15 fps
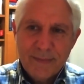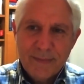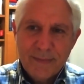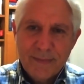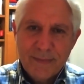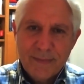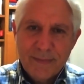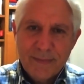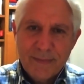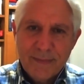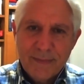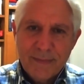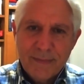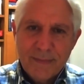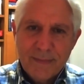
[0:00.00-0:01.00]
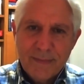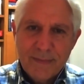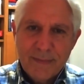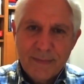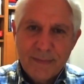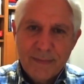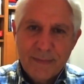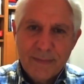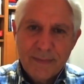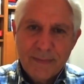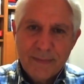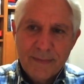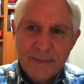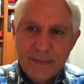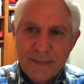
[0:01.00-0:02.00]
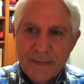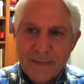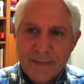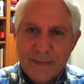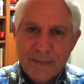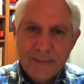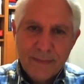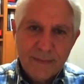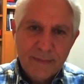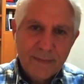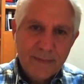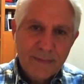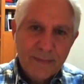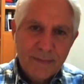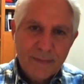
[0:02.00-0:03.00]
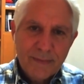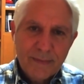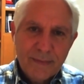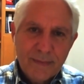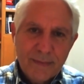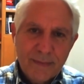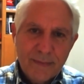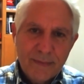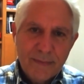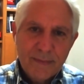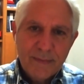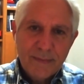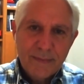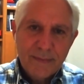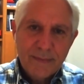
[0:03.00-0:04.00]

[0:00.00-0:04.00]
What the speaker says: [no speech]